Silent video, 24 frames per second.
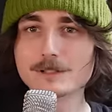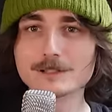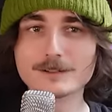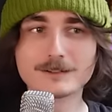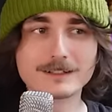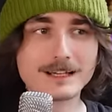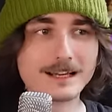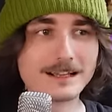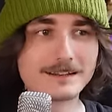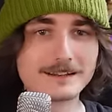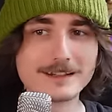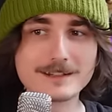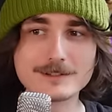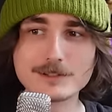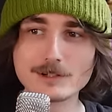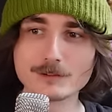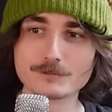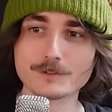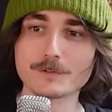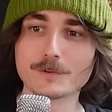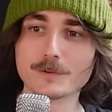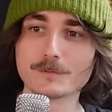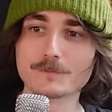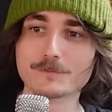as we look at these
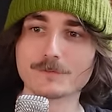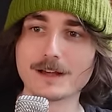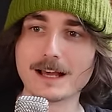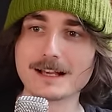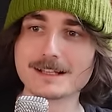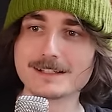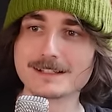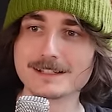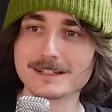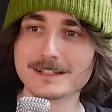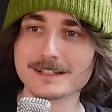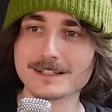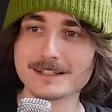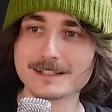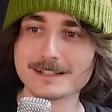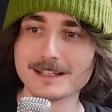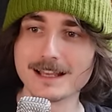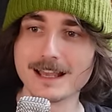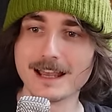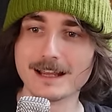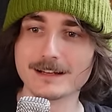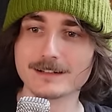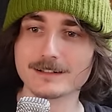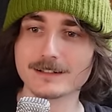horrific faces
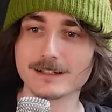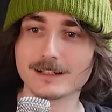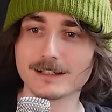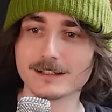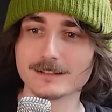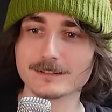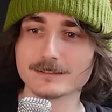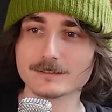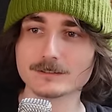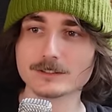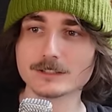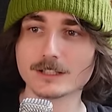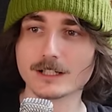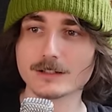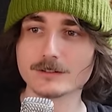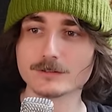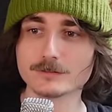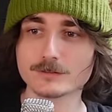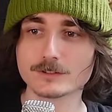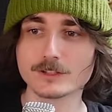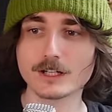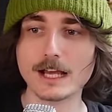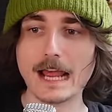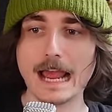and, you
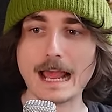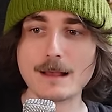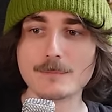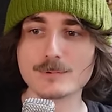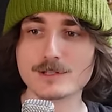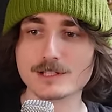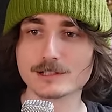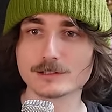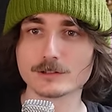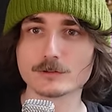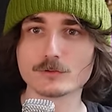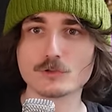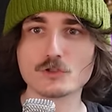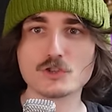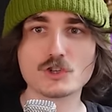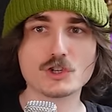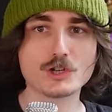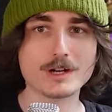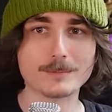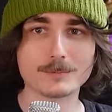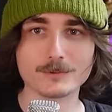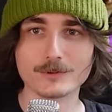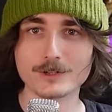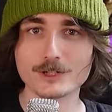know, the absolute
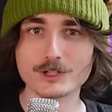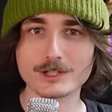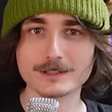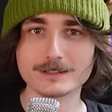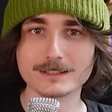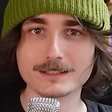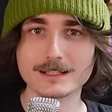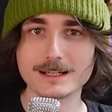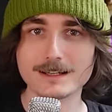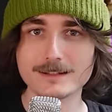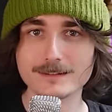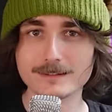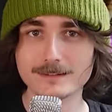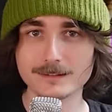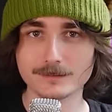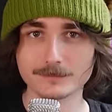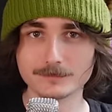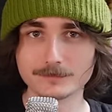gibberish underneath